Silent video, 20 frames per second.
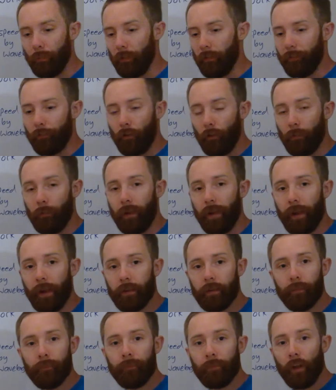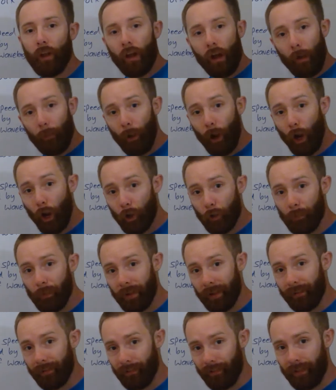off the top of my head. I'm
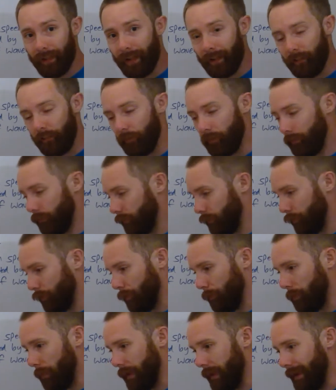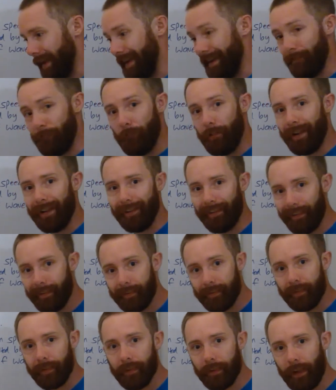hoping that the answer is going to be a
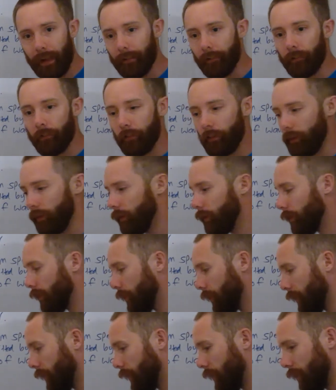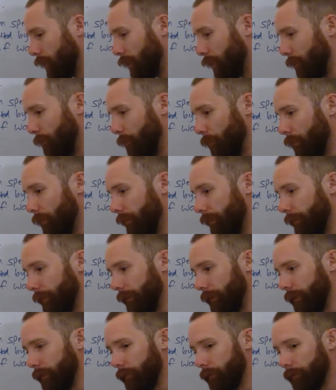realistic answer that
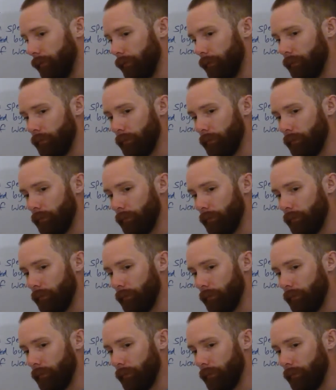is